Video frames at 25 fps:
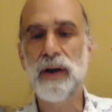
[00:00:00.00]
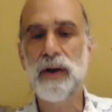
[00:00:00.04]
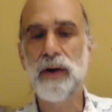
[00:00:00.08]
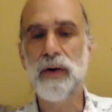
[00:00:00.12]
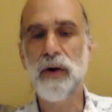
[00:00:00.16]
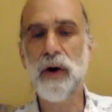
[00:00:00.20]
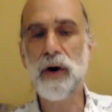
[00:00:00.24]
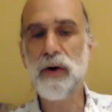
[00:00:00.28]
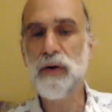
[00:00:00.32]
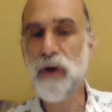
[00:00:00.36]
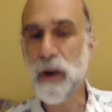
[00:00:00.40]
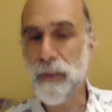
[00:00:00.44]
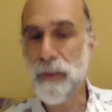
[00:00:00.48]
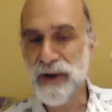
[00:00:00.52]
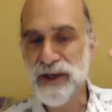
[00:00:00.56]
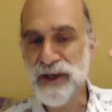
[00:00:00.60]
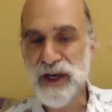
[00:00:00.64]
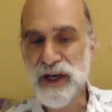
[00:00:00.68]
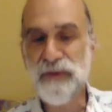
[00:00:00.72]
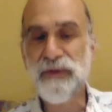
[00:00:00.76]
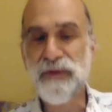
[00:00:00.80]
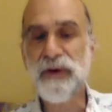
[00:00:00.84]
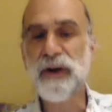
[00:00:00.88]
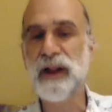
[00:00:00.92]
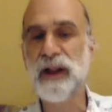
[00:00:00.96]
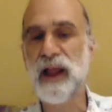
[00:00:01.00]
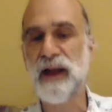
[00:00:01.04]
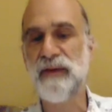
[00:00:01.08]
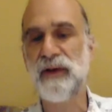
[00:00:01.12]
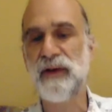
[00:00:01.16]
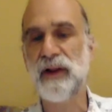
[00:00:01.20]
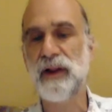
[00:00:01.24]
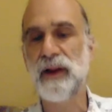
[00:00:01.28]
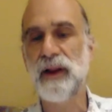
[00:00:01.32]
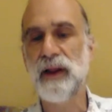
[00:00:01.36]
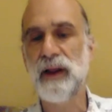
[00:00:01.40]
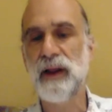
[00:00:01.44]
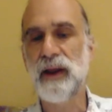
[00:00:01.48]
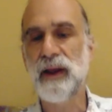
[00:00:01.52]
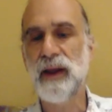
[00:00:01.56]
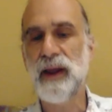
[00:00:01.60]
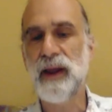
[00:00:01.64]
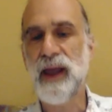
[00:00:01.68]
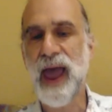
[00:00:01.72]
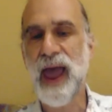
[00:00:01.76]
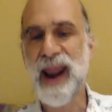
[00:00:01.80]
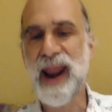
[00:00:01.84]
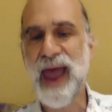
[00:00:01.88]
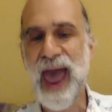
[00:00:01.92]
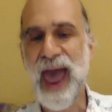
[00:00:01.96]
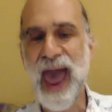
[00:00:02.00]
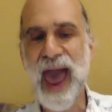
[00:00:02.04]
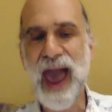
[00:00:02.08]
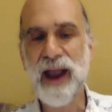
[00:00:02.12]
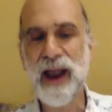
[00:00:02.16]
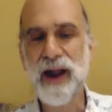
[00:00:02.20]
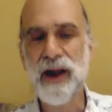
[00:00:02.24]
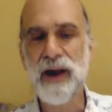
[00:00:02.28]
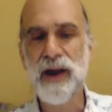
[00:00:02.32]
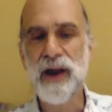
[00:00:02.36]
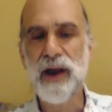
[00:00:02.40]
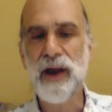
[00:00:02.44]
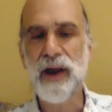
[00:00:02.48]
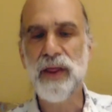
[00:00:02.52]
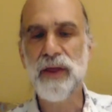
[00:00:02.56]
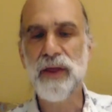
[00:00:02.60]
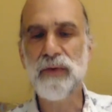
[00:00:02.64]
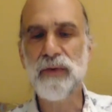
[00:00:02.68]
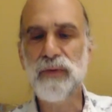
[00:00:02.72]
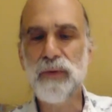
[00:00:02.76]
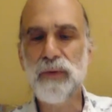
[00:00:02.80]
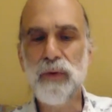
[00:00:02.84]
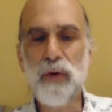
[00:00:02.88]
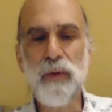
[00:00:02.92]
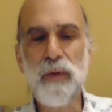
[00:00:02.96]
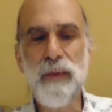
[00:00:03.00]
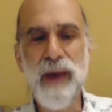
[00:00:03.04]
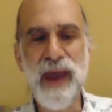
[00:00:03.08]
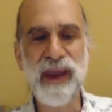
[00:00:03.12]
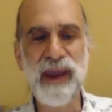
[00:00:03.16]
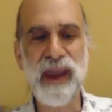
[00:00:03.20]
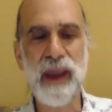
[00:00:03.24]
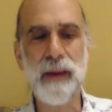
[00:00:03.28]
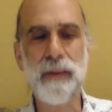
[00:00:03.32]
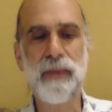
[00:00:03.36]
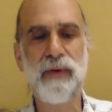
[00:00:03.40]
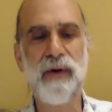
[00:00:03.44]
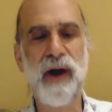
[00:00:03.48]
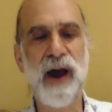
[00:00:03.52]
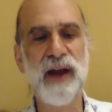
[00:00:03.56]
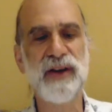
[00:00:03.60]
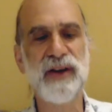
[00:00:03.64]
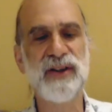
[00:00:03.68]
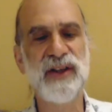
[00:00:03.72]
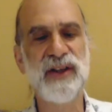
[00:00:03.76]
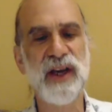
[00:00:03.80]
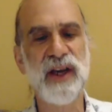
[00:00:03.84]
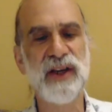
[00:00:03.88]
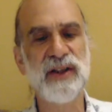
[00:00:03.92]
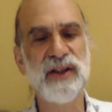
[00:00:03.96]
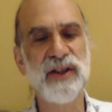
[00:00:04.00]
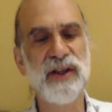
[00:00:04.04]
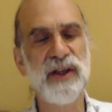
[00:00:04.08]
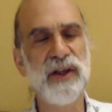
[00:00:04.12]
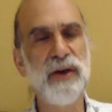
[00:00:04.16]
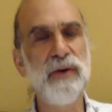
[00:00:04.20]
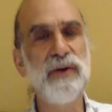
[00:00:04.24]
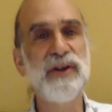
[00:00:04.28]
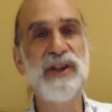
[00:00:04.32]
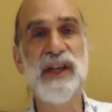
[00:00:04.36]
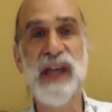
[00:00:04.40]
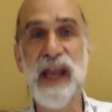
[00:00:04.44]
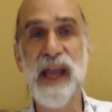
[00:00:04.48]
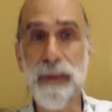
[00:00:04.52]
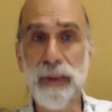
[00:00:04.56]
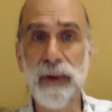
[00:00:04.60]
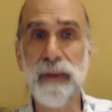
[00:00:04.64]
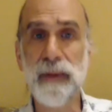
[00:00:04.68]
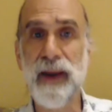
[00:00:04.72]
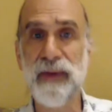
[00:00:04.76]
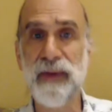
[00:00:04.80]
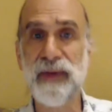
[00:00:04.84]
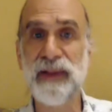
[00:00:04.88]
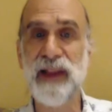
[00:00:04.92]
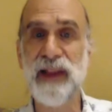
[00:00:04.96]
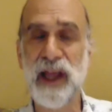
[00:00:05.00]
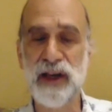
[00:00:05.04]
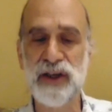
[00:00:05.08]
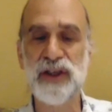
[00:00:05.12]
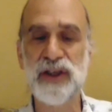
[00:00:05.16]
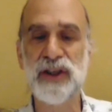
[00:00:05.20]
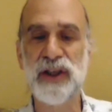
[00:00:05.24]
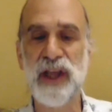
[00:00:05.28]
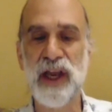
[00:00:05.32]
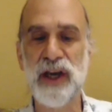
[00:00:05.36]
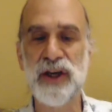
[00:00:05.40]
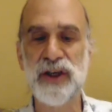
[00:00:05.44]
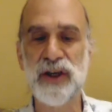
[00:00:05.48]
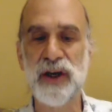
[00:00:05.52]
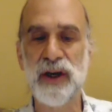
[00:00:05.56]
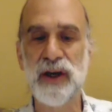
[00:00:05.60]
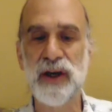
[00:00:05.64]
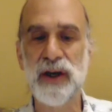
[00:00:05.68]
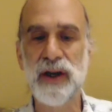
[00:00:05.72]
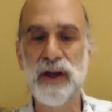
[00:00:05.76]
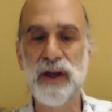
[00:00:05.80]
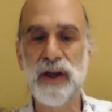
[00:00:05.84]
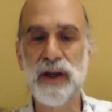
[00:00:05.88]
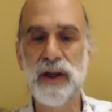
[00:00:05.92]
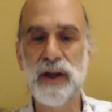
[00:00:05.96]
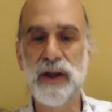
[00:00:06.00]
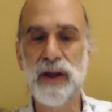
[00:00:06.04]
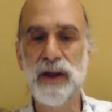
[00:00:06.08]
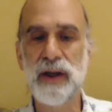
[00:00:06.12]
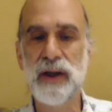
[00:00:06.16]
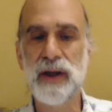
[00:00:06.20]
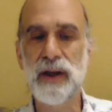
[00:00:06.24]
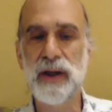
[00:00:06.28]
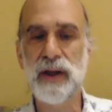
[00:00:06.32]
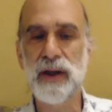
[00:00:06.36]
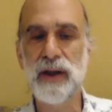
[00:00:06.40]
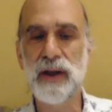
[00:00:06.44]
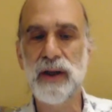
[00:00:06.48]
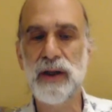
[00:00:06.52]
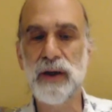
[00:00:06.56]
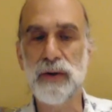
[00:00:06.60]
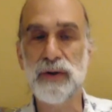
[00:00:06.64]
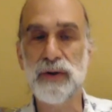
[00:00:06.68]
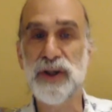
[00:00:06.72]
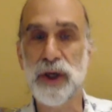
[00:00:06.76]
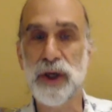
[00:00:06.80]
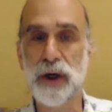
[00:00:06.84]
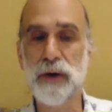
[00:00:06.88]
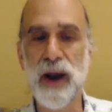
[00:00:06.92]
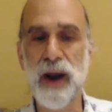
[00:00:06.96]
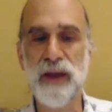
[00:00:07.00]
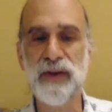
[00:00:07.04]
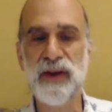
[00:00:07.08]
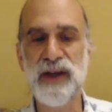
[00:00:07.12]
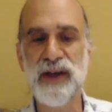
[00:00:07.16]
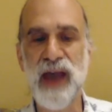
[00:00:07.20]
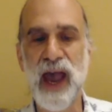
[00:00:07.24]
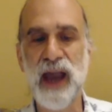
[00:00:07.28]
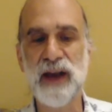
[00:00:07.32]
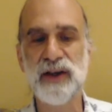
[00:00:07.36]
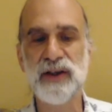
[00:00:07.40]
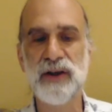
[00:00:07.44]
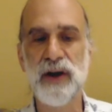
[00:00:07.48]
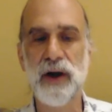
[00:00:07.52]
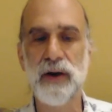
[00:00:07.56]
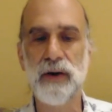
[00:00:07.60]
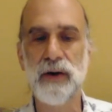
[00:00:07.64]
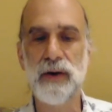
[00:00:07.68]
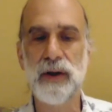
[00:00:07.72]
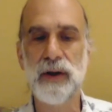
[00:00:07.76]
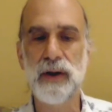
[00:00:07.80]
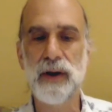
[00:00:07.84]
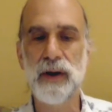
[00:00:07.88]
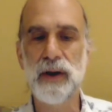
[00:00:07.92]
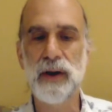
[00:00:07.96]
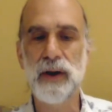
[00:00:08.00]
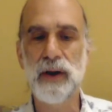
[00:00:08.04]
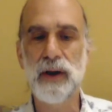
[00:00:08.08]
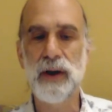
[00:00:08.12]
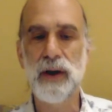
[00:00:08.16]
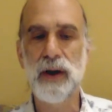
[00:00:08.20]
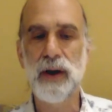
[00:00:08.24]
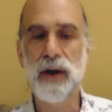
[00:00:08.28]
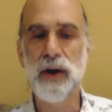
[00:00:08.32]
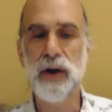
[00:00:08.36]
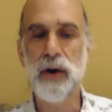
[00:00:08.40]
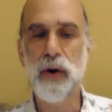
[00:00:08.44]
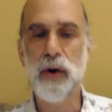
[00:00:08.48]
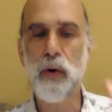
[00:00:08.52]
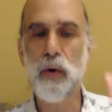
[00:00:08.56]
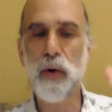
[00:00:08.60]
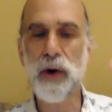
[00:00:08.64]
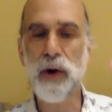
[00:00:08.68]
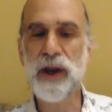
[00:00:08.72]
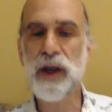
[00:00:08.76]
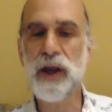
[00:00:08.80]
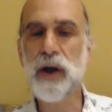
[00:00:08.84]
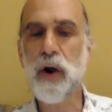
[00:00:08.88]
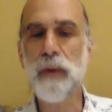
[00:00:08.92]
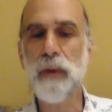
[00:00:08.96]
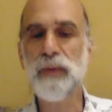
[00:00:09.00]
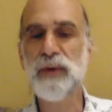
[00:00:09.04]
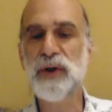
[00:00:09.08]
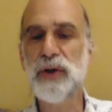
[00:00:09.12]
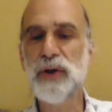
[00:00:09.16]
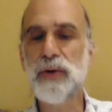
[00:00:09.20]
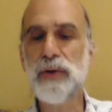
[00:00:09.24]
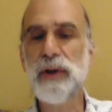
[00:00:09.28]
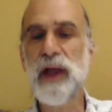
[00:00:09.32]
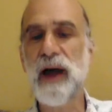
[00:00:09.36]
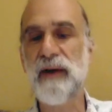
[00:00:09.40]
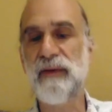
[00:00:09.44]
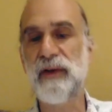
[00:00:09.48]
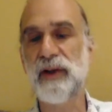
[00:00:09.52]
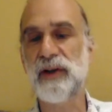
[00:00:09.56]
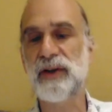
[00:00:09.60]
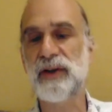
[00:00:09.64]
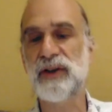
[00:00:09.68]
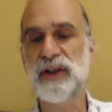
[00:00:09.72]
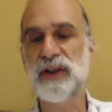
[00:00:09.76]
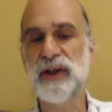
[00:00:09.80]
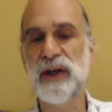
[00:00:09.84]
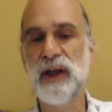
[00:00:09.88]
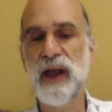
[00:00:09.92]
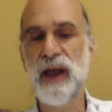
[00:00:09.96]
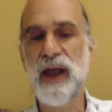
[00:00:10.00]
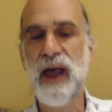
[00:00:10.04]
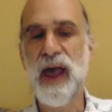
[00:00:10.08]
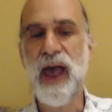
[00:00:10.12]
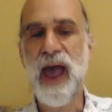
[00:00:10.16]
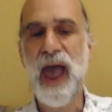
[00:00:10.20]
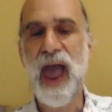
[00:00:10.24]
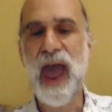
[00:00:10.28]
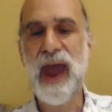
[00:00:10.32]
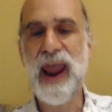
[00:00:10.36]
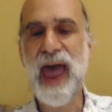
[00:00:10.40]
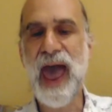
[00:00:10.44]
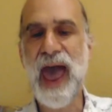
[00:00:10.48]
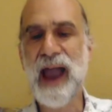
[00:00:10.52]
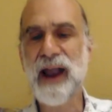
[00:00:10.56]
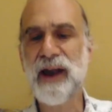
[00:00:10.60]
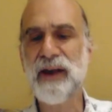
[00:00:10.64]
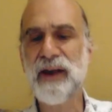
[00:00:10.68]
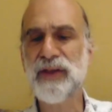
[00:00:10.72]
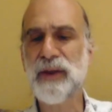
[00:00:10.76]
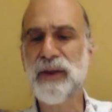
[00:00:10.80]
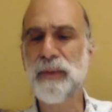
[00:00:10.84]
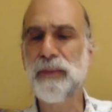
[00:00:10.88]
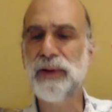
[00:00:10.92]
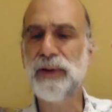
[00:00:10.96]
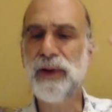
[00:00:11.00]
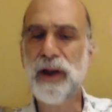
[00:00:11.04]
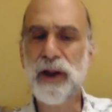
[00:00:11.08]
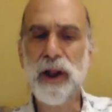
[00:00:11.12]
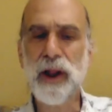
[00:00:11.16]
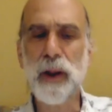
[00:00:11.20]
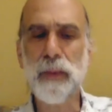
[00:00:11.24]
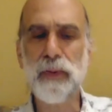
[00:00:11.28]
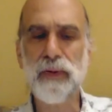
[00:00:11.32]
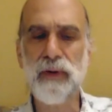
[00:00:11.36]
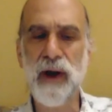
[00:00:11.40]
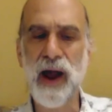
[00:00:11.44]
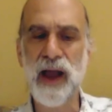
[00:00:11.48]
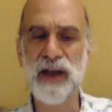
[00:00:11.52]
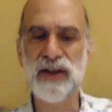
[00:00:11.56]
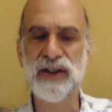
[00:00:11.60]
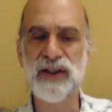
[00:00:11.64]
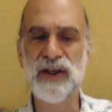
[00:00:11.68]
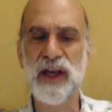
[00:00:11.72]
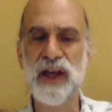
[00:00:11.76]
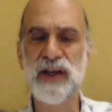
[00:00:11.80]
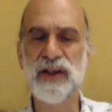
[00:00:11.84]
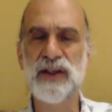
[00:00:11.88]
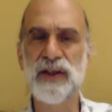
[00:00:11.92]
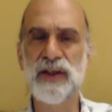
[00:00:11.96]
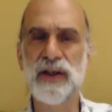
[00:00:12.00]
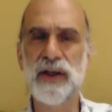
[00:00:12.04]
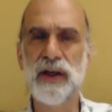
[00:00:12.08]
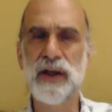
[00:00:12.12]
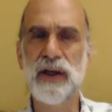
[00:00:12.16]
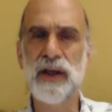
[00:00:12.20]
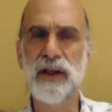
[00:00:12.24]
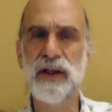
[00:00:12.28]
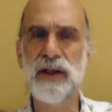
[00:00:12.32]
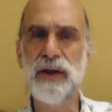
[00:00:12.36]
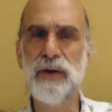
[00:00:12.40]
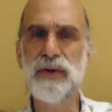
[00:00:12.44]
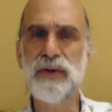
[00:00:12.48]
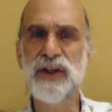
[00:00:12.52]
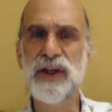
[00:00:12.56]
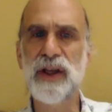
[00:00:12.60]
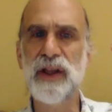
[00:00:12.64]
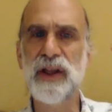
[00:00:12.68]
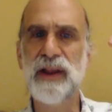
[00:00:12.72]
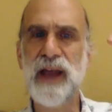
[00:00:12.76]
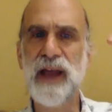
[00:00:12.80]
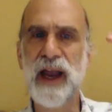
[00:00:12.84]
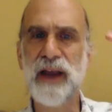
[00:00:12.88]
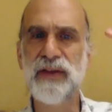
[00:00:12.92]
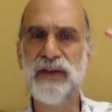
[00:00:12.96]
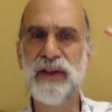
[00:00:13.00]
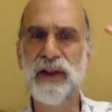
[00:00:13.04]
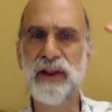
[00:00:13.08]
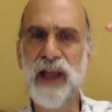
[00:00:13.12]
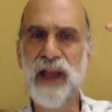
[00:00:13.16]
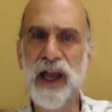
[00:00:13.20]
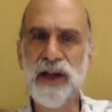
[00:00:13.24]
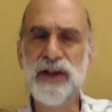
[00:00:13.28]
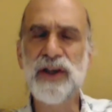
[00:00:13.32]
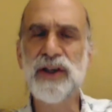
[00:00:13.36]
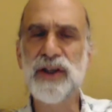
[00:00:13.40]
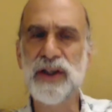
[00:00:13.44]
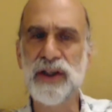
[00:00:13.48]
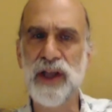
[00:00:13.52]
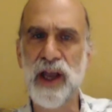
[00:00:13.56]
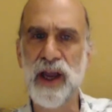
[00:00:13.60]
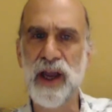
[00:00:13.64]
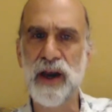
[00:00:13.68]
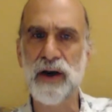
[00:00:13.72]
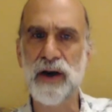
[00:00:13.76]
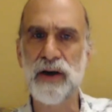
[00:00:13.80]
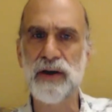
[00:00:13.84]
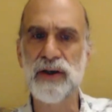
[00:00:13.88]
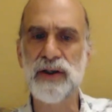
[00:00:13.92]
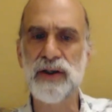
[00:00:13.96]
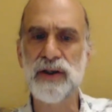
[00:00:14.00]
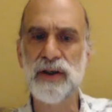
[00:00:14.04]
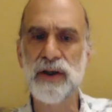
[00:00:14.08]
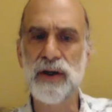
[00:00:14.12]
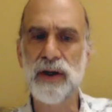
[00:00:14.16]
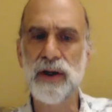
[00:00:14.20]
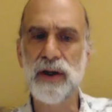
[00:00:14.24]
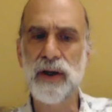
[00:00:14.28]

or go up a different level and hack the rulemaking process used to implement the legislation used to create the tax code. Or you can go up two levels and hack the political process used to elect the legislators